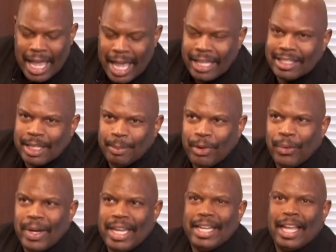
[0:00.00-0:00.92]
and some
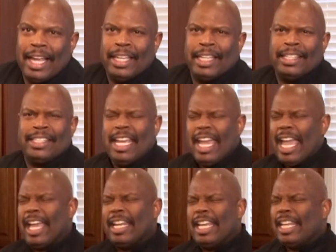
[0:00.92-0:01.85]
green onions.
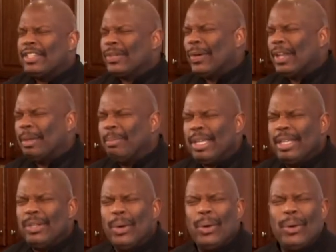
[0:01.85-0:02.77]
And it's going to
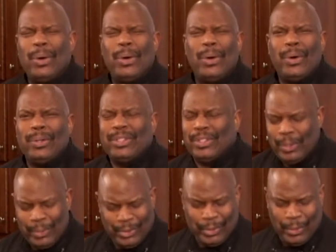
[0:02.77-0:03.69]
be
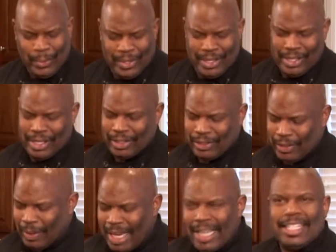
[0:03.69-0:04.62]
so good.
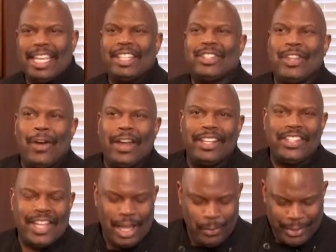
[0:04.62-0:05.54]
So let's get started,
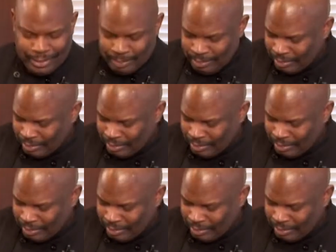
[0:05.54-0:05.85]
shall we?